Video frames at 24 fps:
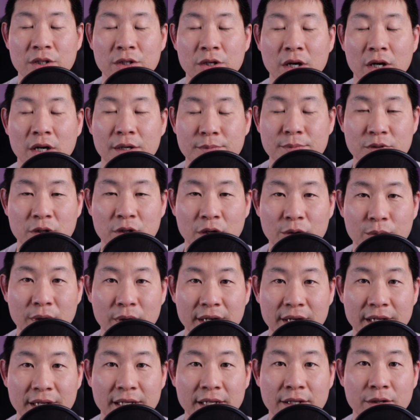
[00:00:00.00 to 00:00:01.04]
start
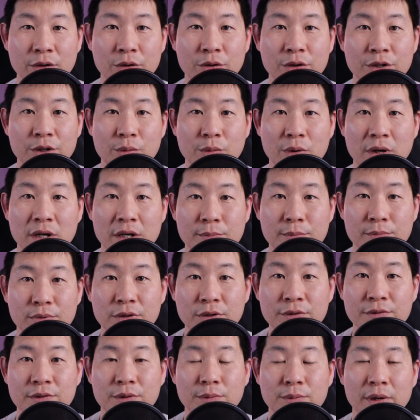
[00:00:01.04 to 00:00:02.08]
running, or you want to improve
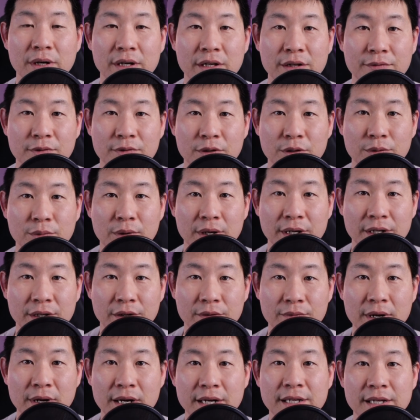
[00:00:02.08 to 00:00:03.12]
your running if you're running
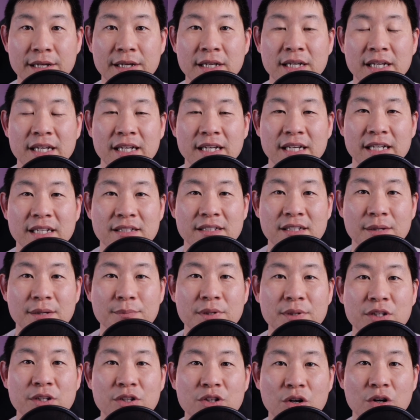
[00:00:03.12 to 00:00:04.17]
already, is
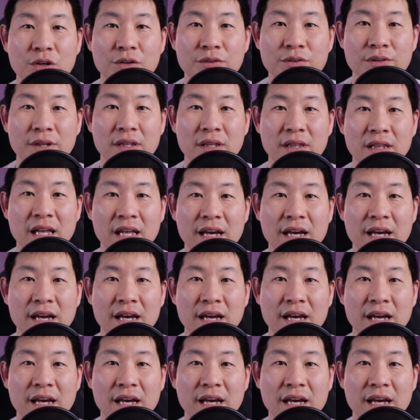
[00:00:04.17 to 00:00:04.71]
something called the left